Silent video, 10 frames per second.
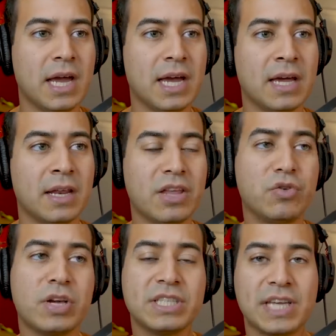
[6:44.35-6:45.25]
And
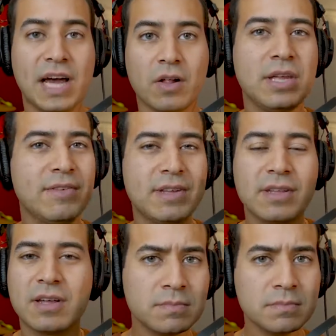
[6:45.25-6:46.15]
you can tell, even the